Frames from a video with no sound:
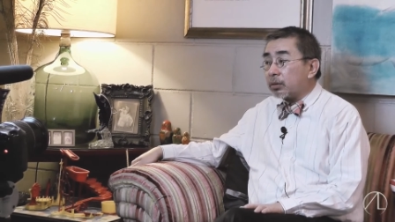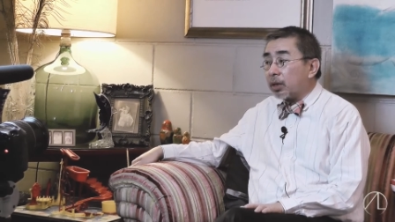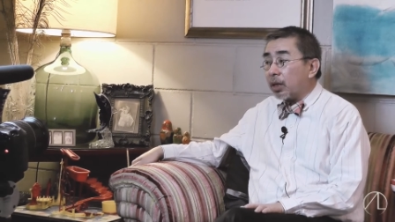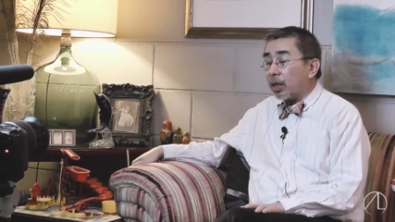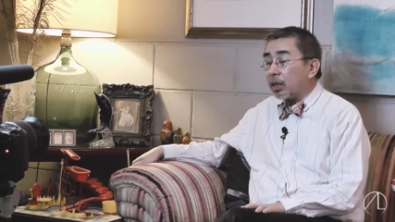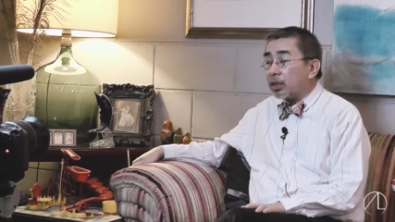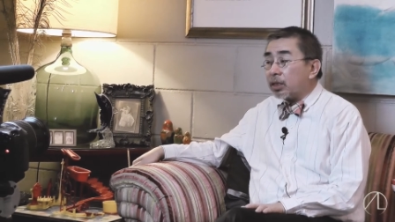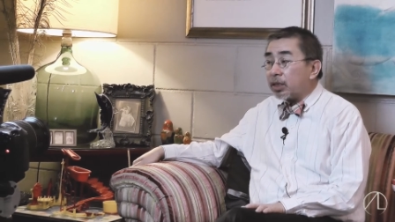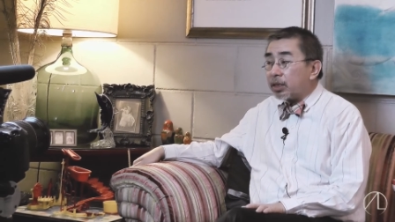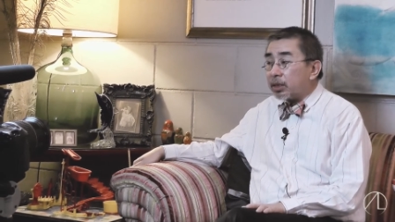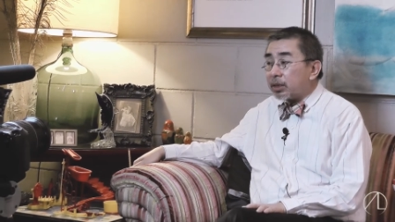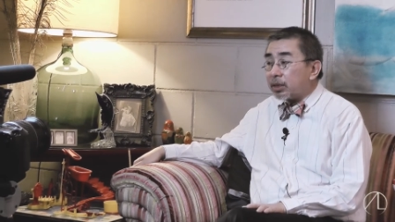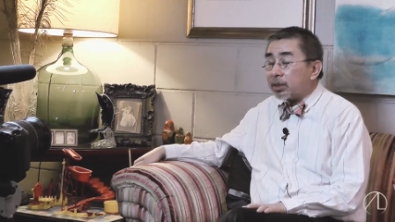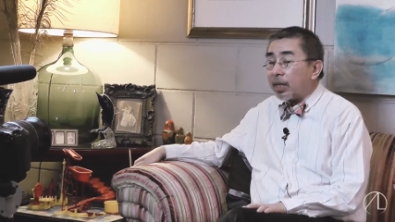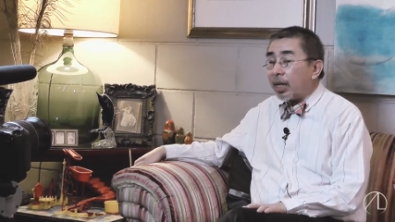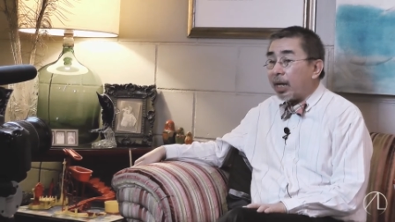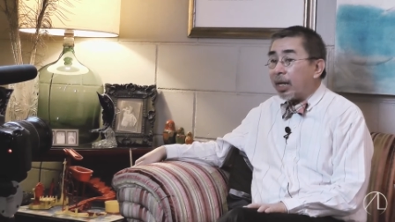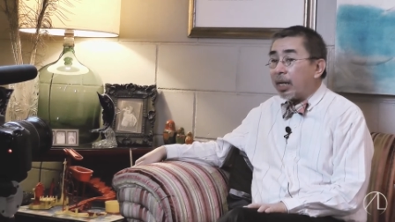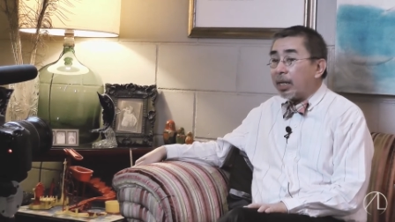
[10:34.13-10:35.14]

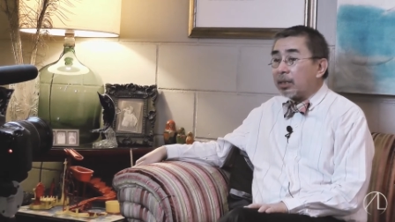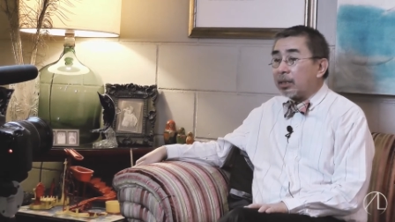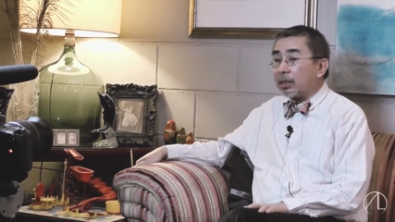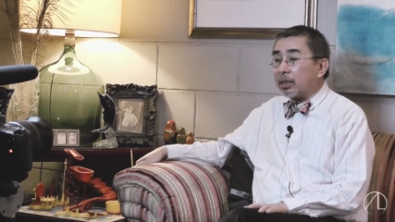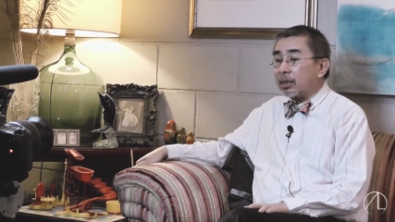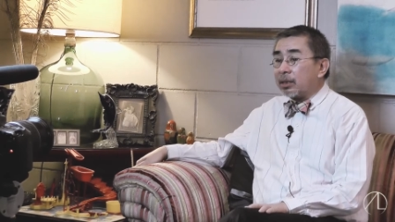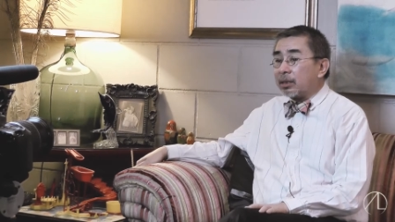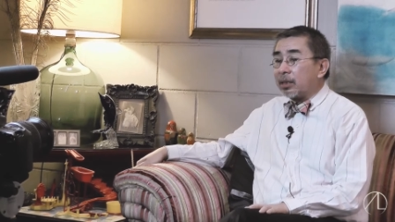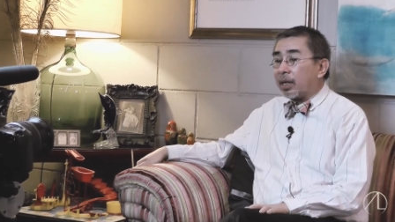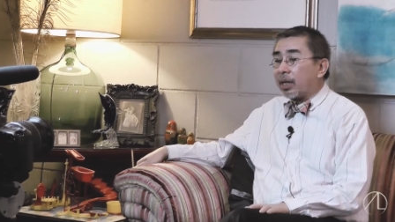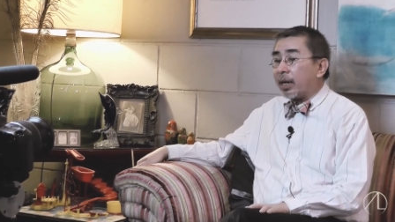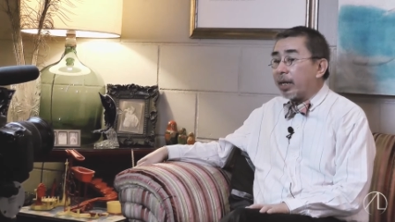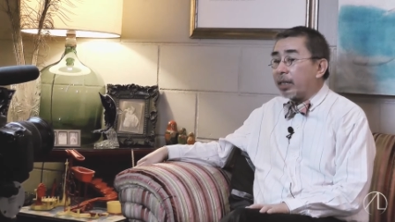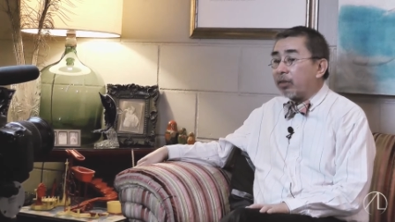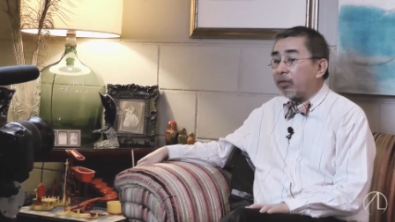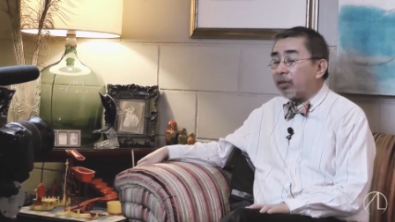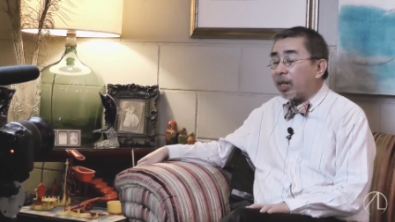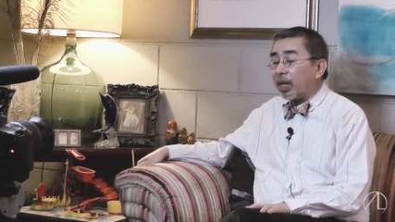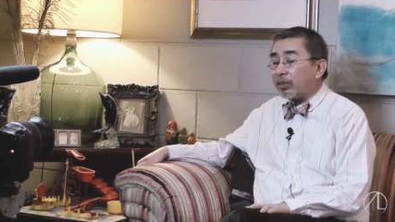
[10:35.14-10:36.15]
understand the kind
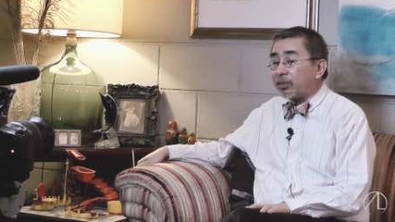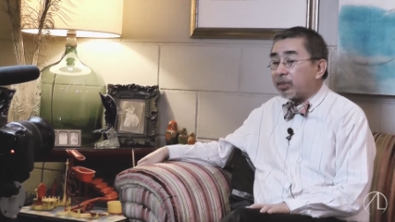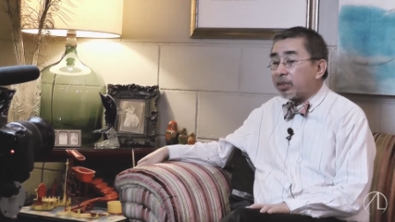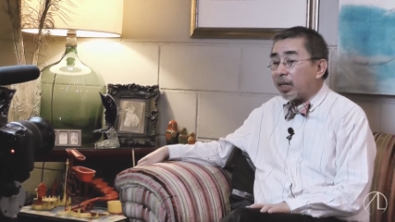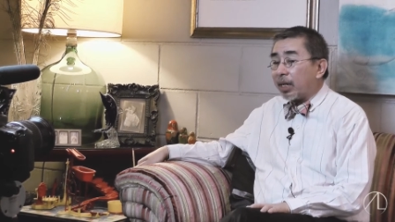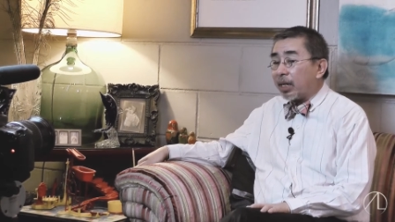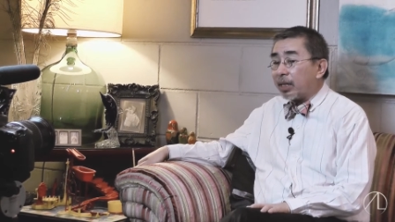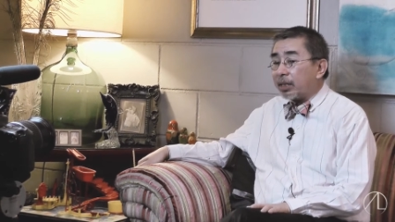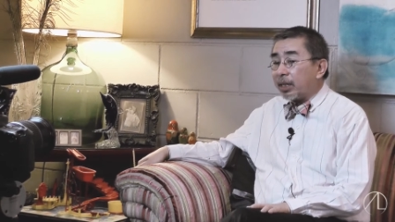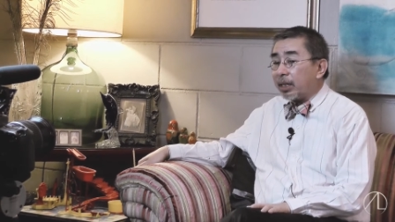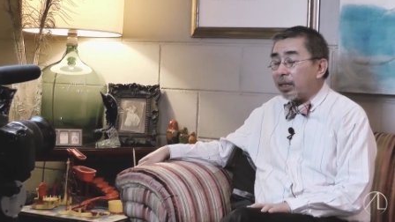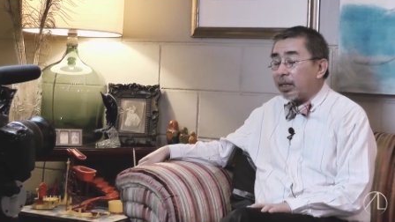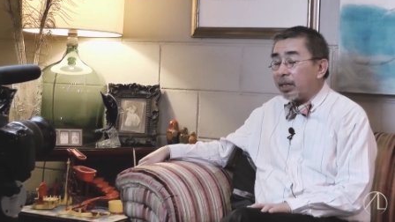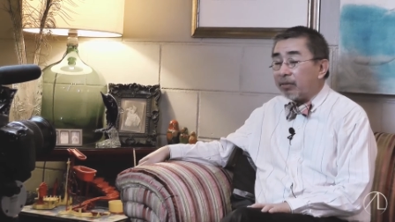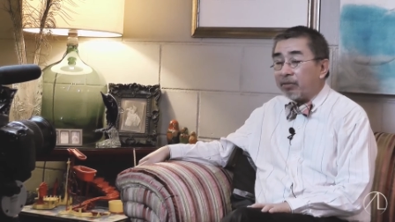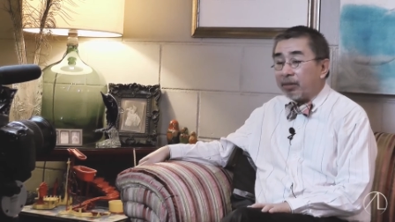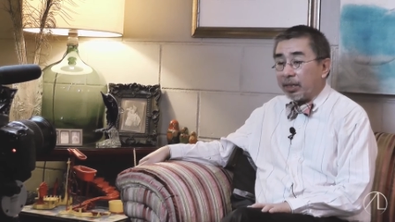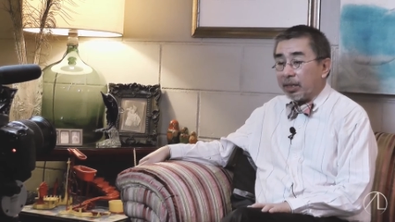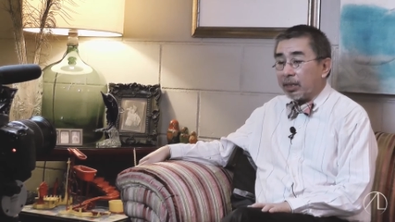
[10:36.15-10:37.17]
of lifestyle they
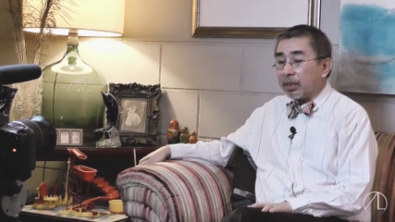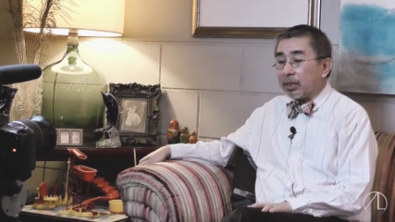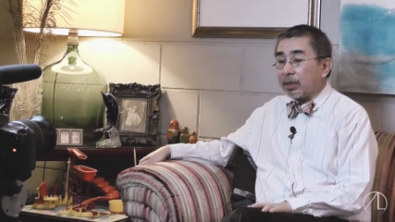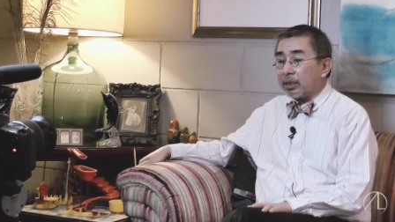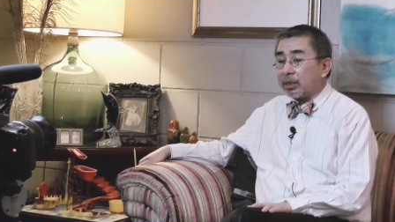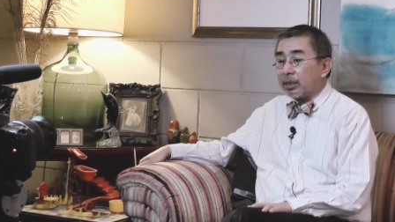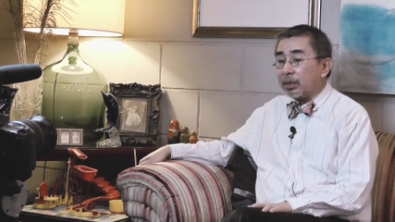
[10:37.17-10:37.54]
live in,